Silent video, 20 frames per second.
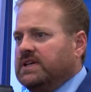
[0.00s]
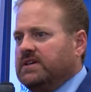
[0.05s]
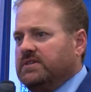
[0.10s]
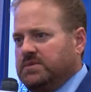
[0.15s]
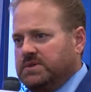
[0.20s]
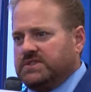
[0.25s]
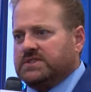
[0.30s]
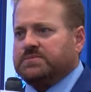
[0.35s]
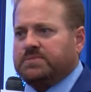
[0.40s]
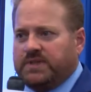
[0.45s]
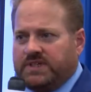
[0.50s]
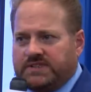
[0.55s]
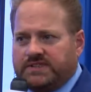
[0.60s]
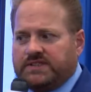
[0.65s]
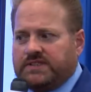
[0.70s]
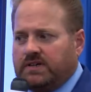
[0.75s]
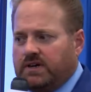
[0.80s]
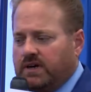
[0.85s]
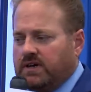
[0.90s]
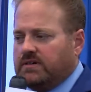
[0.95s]
which is placed
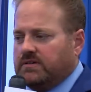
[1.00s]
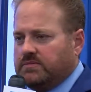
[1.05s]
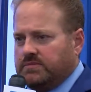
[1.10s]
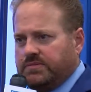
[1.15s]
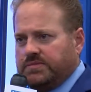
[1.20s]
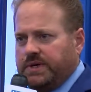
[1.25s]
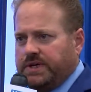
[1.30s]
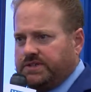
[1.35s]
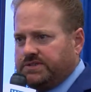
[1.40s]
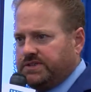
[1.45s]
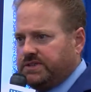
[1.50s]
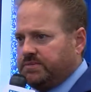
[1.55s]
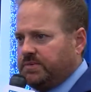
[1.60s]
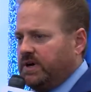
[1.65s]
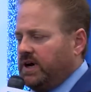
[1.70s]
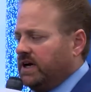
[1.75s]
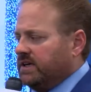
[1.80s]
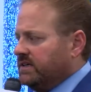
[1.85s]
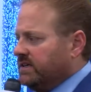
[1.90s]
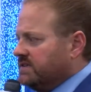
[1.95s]
in our Patriot
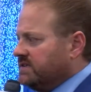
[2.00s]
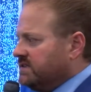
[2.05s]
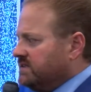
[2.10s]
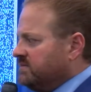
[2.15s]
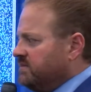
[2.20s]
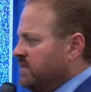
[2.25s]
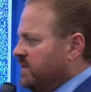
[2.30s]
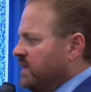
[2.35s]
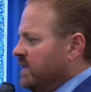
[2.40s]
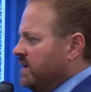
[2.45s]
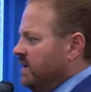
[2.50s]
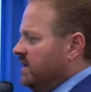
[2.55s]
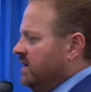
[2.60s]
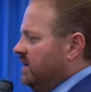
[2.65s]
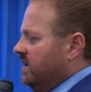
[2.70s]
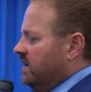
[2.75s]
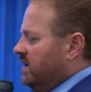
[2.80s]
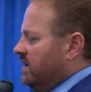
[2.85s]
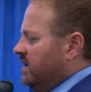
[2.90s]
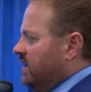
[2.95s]
products.
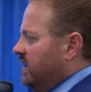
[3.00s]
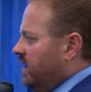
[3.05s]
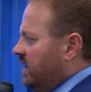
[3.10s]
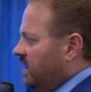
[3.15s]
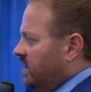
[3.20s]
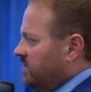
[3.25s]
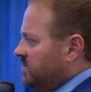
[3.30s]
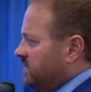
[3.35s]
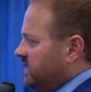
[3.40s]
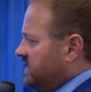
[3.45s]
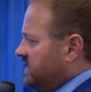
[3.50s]
The